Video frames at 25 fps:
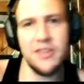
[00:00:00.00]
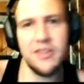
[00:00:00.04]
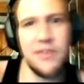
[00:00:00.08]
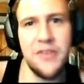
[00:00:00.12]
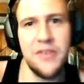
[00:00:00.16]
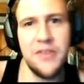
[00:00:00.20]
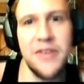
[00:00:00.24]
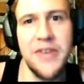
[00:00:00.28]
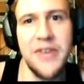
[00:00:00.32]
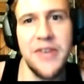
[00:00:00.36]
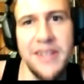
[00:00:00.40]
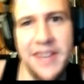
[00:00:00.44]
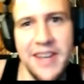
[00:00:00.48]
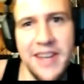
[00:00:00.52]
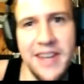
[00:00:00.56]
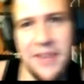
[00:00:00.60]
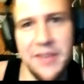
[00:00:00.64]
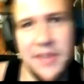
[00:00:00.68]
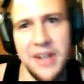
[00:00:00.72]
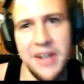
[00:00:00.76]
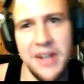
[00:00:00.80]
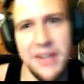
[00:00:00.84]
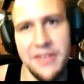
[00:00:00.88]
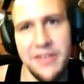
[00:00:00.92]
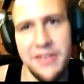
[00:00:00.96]
at least we have
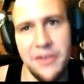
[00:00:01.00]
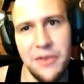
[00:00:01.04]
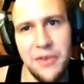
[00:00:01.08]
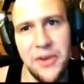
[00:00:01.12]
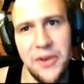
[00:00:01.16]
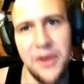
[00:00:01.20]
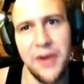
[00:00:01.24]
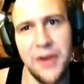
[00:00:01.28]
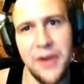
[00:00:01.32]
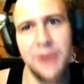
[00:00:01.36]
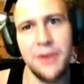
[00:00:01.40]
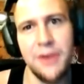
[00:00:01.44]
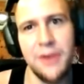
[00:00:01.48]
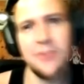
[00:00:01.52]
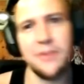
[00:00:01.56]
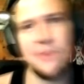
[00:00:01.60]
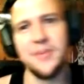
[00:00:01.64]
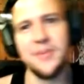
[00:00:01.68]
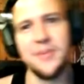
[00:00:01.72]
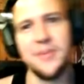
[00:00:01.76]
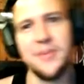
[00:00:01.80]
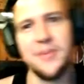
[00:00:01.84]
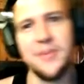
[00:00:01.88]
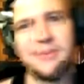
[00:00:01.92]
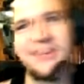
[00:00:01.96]
guns. The civilians
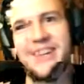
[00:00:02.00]
have